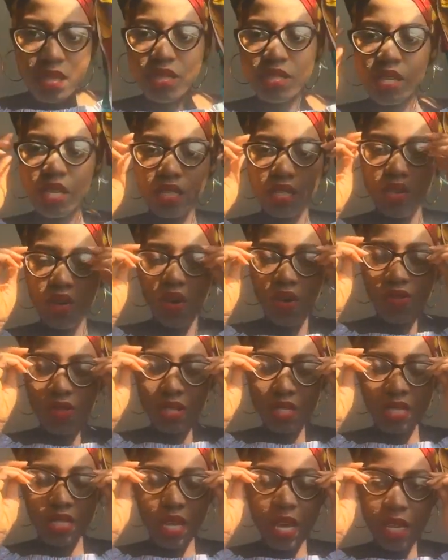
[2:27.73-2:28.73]
Take the
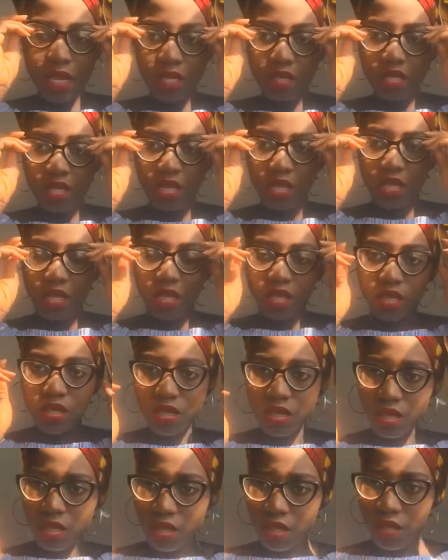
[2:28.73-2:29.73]
other side
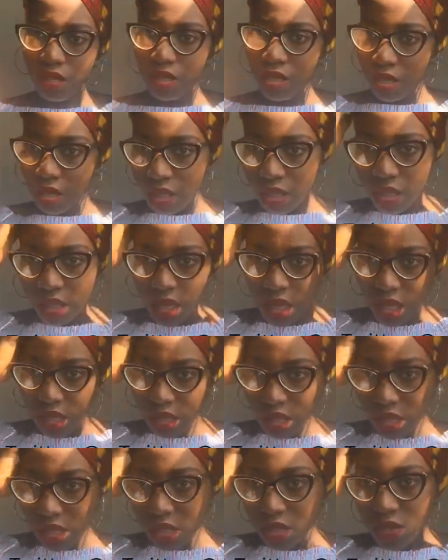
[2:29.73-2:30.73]

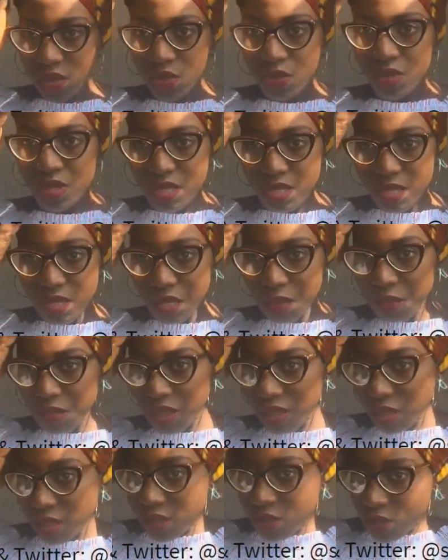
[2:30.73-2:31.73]
and then do the same
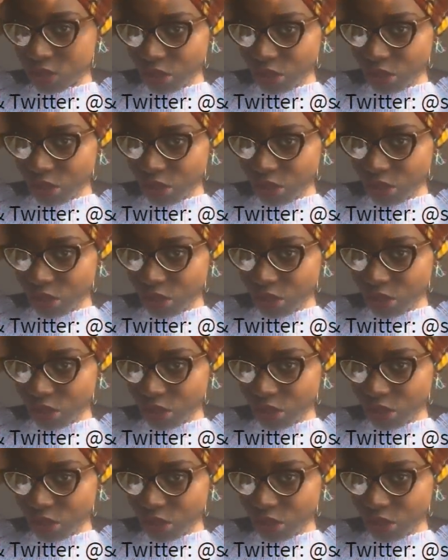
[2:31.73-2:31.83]
thing,